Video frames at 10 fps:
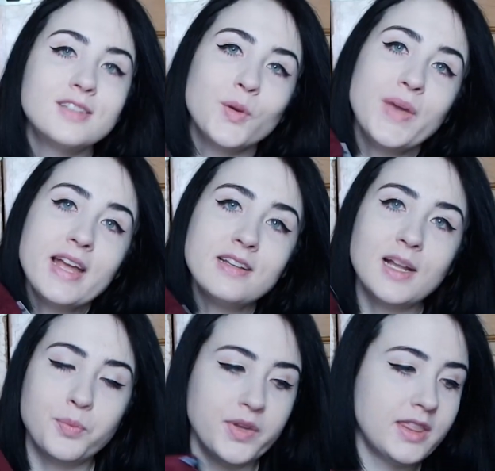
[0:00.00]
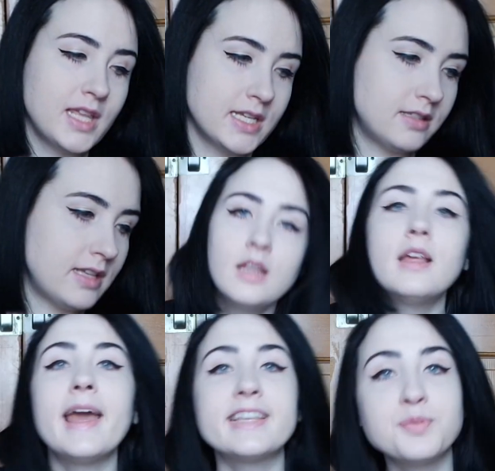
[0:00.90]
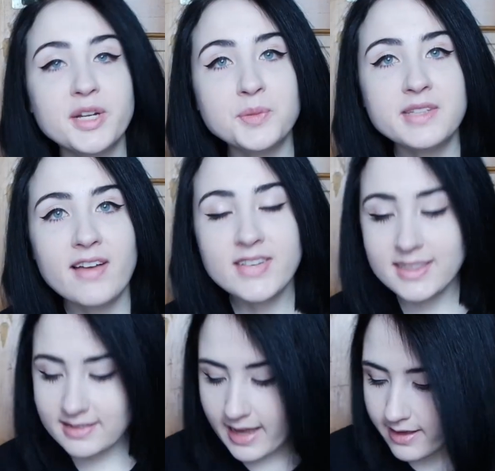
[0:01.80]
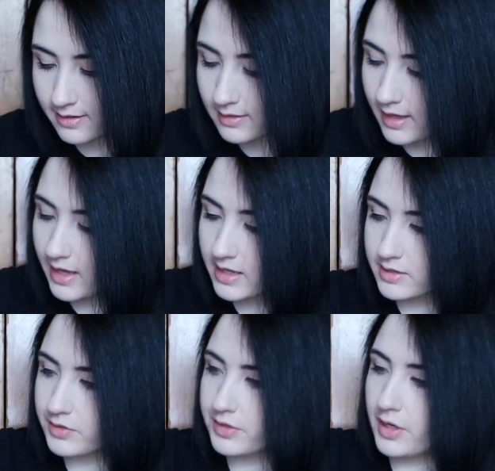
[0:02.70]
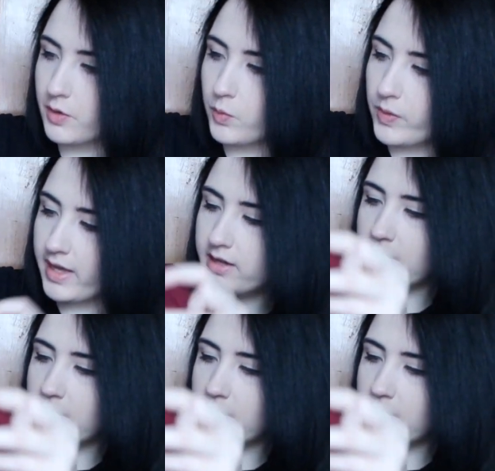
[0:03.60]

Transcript: So we ended up with this. Express was having a sale, and so we